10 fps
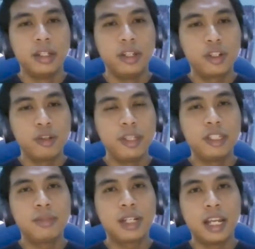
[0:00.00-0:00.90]

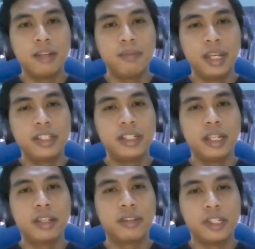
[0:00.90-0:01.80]
Documentum Client Manager
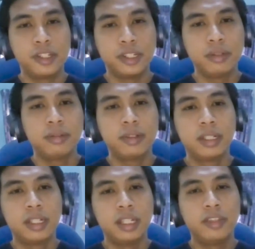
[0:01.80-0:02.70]
extension
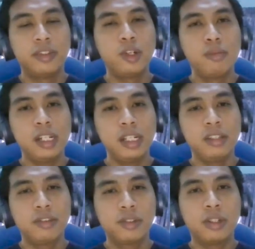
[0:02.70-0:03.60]
is normally
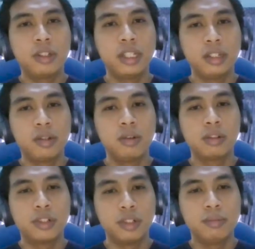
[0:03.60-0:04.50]
installed in Google
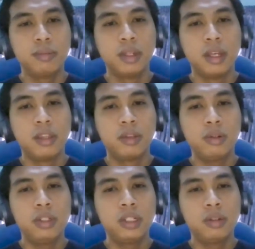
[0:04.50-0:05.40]
Chrome
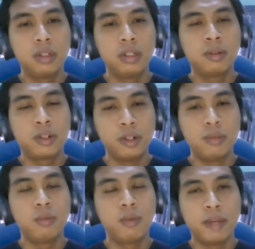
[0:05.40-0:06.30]
through the Google
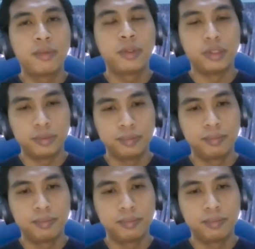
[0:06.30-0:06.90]
Chrome Web Store.